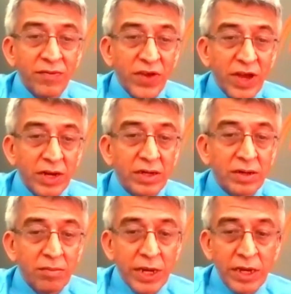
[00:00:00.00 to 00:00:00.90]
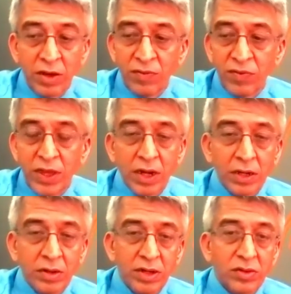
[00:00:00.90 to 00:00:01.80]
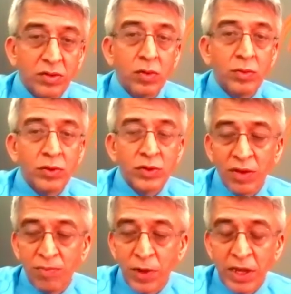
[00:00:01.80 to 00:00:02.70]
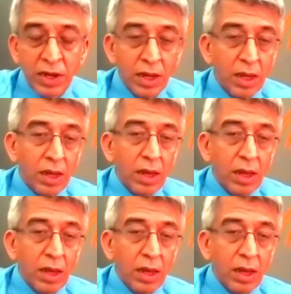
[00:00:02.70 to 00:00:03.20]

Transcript: in fact, in many of the countries, COBOs have been,